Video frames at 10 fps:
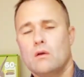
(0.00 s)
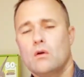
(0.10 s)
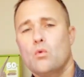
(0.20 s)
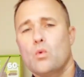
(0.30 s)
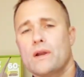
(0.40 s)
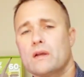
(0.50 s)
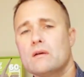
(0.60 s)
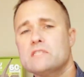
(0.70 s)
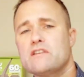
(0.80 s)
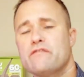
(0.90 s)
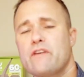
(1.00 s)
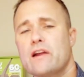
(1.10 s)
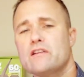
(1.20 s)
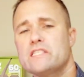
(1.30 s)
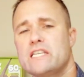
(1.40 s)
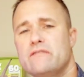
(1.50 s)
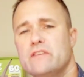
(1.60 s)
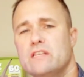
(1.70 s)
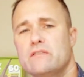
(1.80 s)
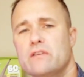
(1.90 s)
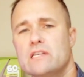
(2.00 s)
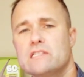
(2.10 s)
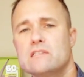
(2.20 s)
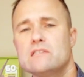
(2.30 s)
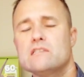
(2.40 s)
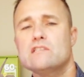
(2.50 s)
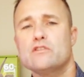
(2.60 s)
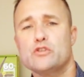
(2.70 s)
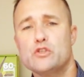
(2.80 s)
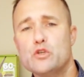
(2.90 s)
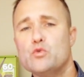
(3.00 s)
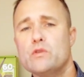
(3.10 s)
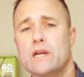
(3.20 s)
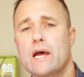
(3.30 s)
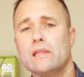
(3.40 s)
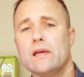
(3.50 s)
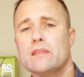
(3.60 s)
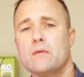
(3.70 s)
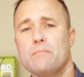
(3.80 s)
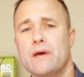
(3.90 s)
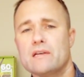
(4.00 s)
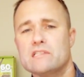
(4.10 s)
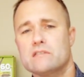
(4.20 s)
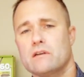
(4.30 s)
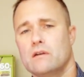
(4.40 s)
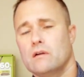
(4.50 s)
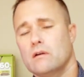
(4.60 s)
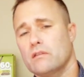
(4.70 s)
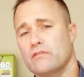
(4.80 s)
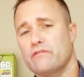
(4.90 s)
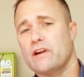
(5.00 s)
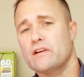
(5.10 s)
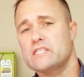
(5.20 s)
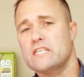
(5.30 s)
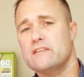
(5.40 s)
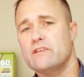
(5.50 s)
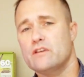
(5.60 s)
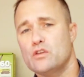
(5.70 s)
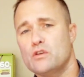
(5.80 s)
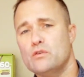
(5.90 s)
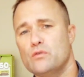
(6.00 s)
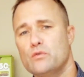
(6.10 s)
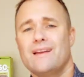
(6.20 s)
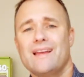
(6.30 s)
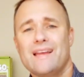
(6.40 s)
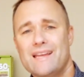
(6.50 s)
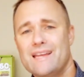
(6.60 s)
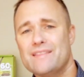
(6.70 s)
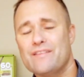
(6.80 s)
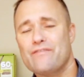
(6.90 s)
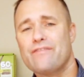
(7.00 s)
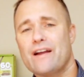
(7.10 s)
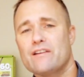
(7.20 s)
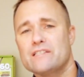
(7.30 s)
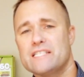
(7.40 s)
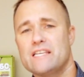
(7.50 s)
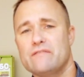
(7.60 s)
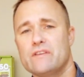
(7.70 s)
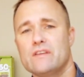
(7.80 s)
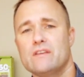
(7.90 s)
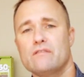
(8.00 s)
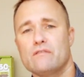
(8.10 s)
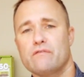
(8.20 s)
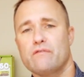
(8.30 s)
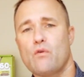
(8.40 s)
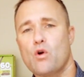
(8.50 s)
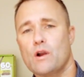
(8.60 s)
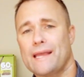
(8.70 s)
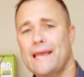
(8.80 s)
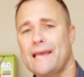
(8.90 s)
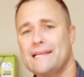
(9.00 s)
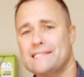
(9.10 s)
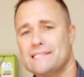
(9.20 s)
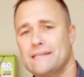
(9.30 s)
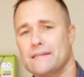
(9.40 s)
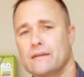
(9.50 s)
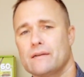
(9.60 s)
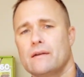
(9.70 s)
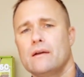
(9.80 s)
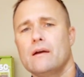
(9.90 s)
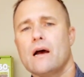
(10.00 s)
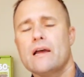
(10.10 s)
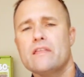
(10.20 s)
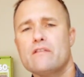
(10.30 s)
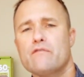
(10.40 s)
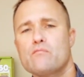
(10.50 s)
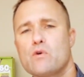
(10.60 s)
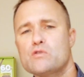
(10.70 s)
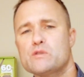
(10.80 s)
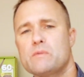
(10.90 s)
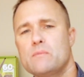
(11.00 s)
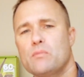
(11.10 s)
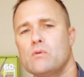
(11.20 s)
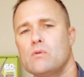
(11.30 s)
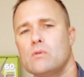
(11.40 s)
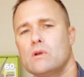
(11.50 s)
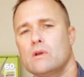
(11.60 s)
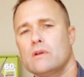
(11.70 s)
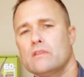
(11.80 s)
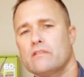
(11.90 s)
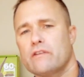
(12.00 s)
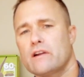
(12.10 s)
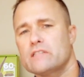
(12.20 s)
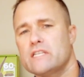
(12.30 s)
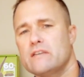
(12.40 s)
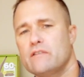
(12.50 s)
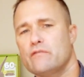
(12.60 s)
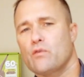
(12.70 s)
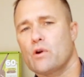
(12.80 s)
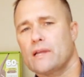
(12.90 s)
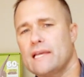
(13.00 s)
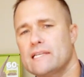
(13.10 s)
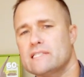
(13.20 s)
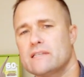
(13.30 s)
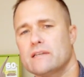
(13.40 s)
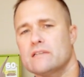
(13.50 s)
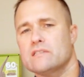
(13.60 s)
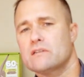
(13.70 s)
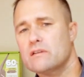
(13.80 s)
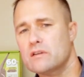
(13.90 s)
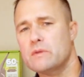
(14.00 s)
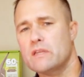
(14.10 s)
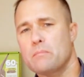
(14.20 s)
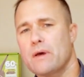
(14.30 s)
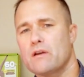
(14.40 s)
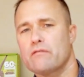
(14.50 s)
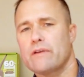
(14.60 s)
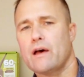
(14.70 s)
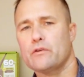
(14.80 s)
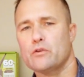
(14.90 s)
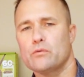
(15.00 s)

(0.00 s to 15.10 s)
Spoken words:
When it comes to Fire TV devices, the 2 that I like the best are the Fire TV Cube and the Fire TV 4K stick. I think for most people, the Fire TV 4K stick is going to be the better value.